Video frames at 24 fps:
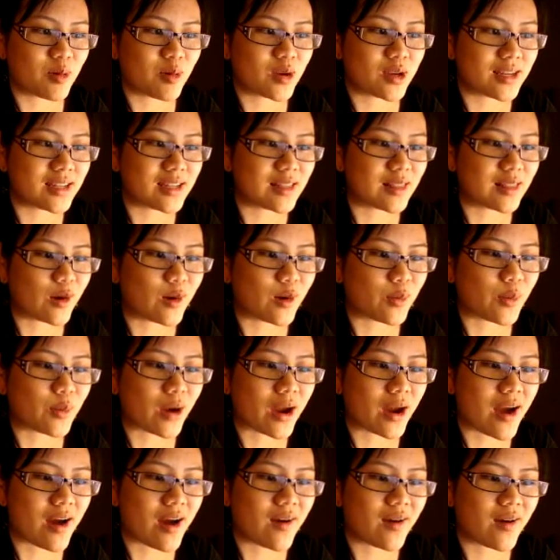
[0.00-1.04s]
pretty
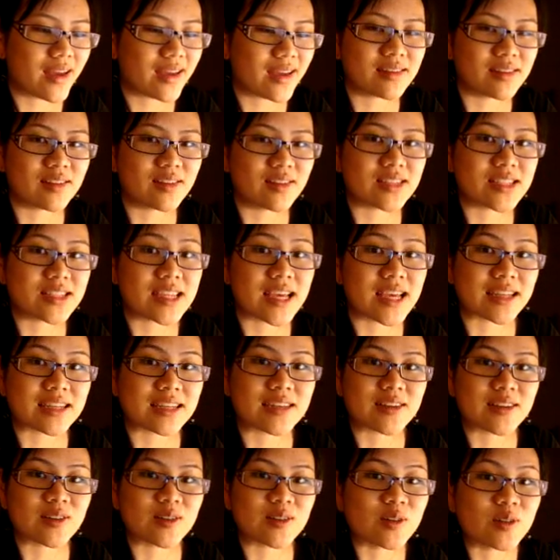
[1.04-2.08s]
lowbrow and
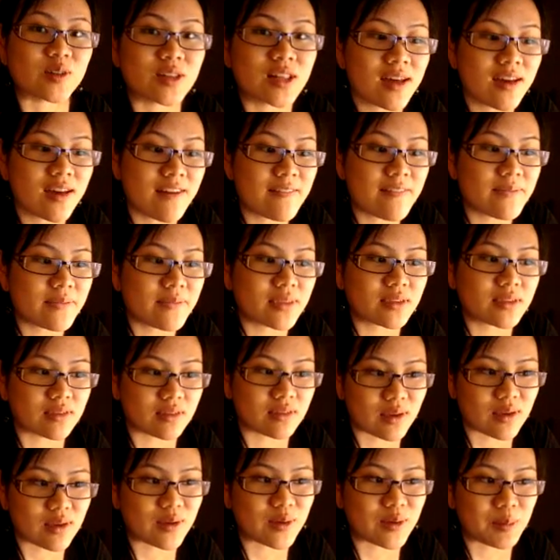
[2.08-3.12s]
non-technical,
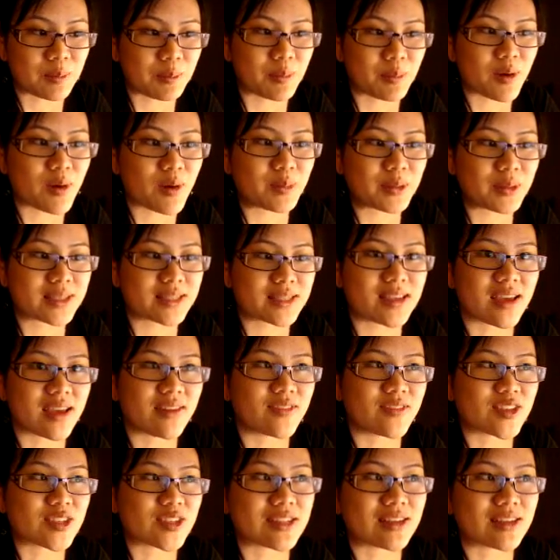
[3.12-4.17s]
so you can probably
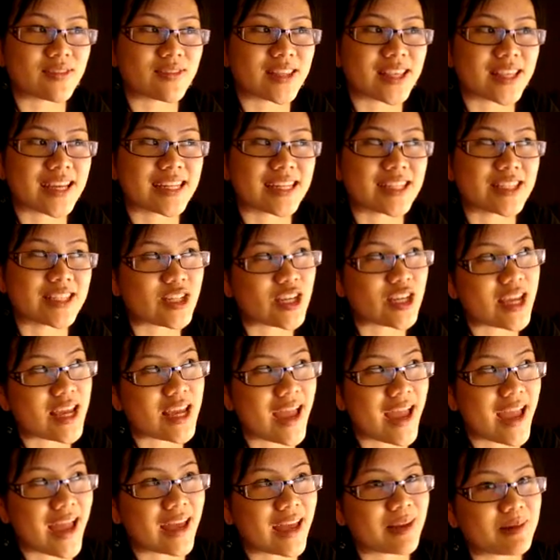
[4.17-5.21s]
save yourself the
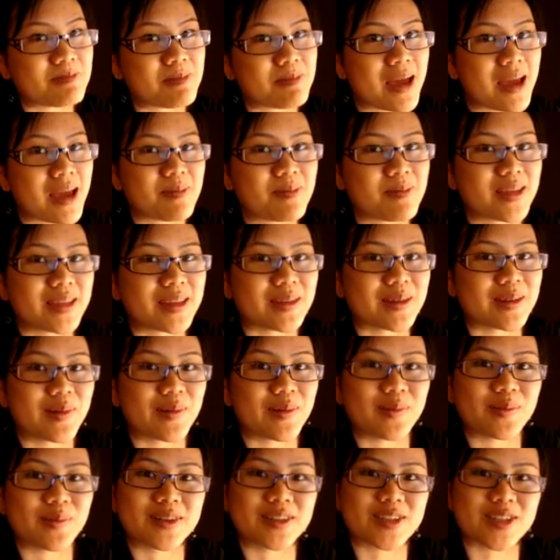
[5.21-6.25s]
energy and maybe
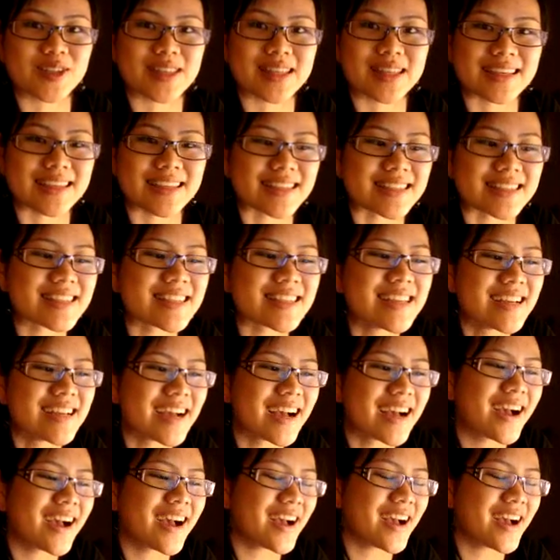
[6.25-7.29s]
not watch this.